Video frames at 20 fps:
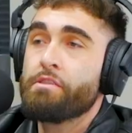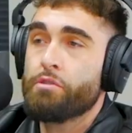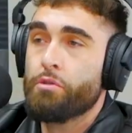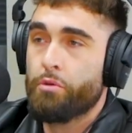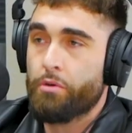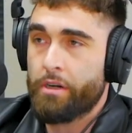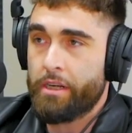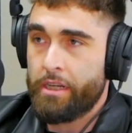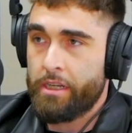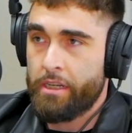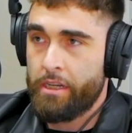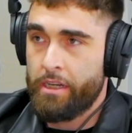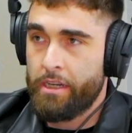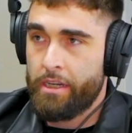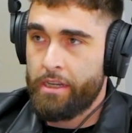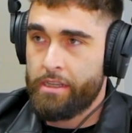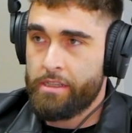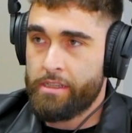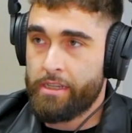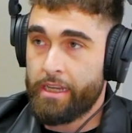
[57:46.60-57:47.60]
story
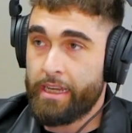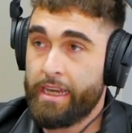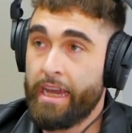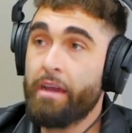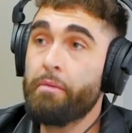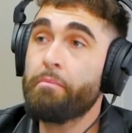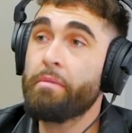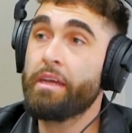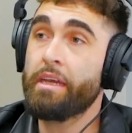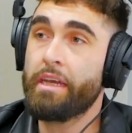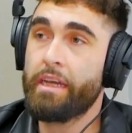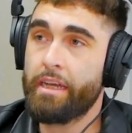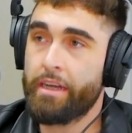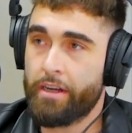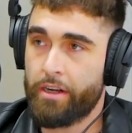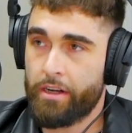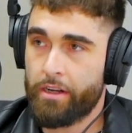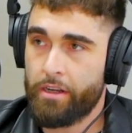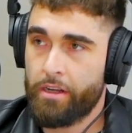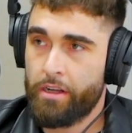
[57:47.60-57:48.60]
to get me
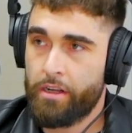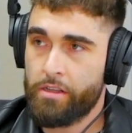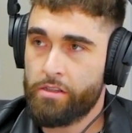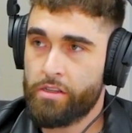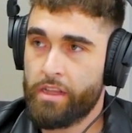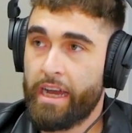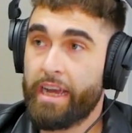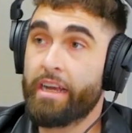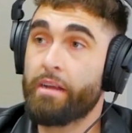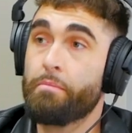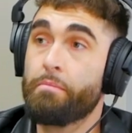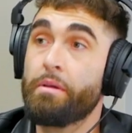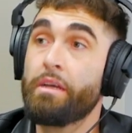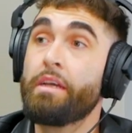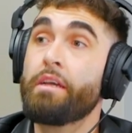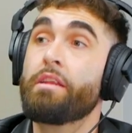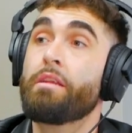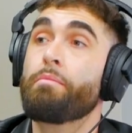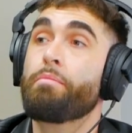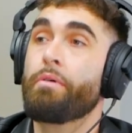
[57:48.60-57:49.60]
here so that I could
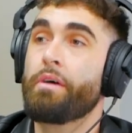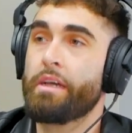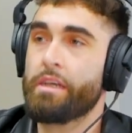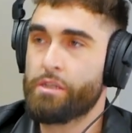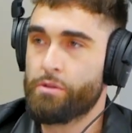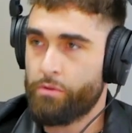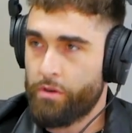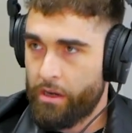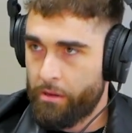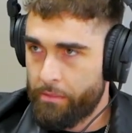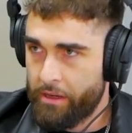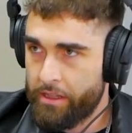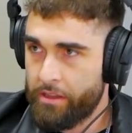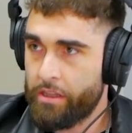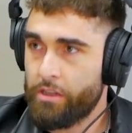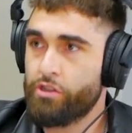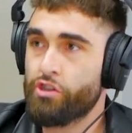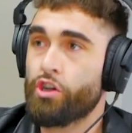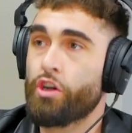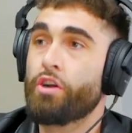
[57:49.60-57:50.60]
be in the place where I'm in
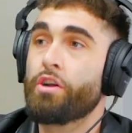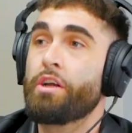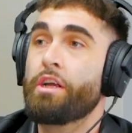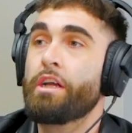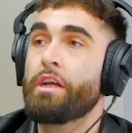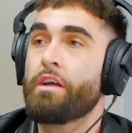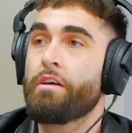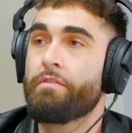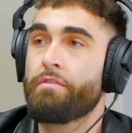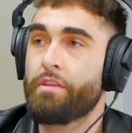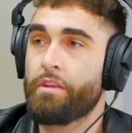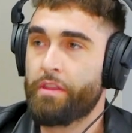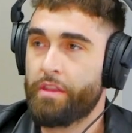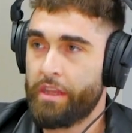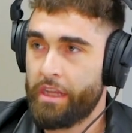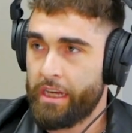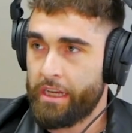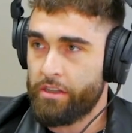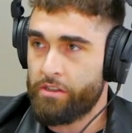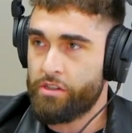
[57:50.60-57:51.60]
the churning of the
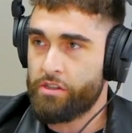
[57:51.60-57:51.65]
thing.